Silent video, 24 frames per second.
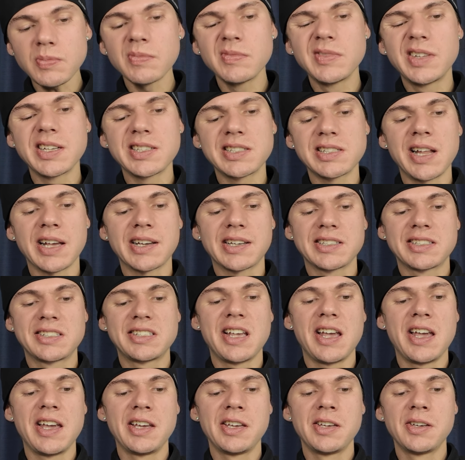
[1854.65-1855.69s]
There's like a
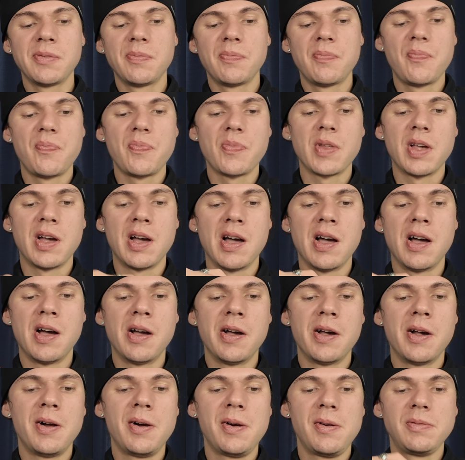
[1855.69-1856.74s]
saying,
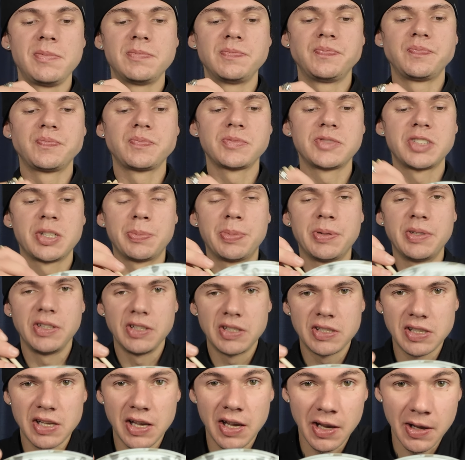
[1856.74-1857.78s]

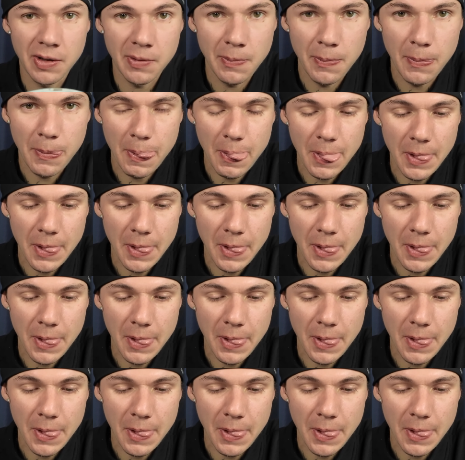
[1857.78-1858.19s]
Japanese saying,